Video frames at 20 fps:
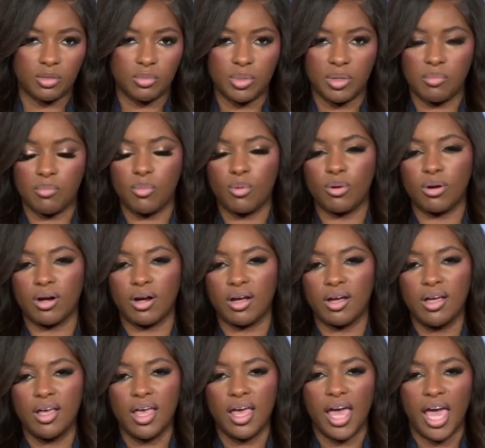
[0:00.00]
bit more
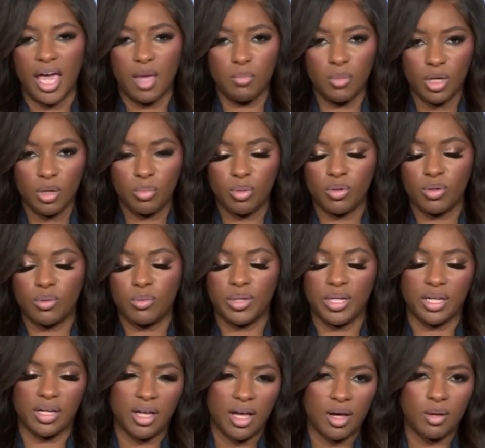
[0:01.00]
amiable when
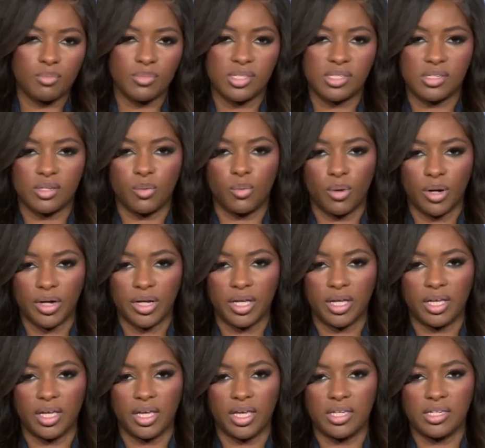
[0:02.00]
it comes to
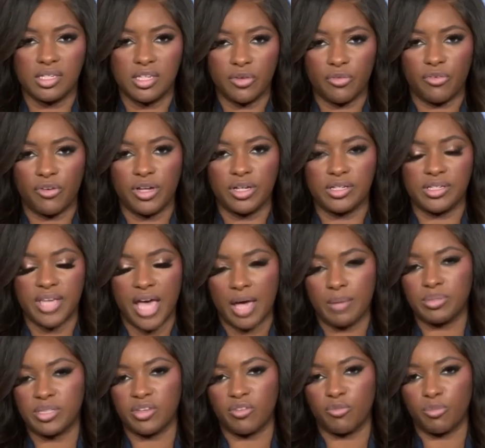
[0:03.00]
working in different
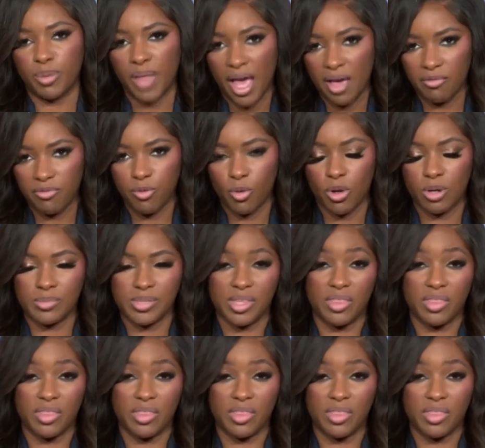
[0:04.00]
types of platforms,